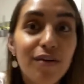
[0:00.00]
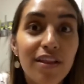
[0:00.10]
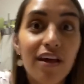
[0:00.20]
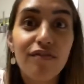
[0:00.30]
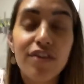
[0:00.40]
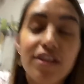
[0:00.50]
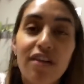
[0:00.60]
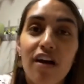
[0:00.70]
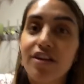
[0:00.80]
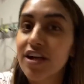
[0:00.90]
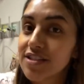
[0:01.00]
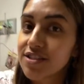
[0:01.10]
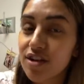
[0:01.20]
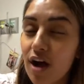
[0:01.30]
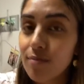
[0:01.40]
I love reading all your
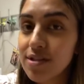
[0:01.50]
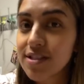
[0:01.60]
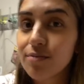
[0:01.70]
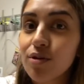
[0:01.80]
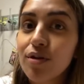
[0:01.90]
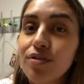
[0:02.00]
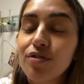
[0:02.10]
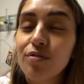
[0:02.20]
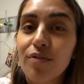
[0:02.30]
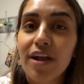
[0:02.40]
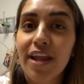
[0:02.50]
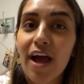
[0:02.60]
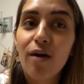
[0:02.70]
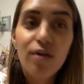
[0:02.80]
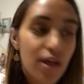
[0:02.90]
guys' comments. I'm going through them right
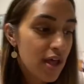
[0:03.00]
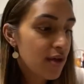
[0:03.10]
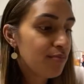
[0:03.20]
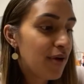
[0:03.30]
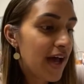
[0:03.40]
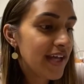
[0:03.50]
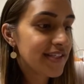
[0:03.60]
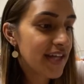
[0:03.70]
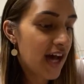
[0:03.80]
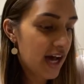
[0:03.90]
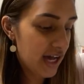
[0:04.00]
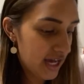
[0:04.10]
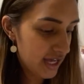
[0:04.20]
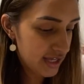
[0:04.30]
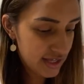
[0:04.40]
now. But
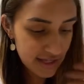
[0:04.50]
uh,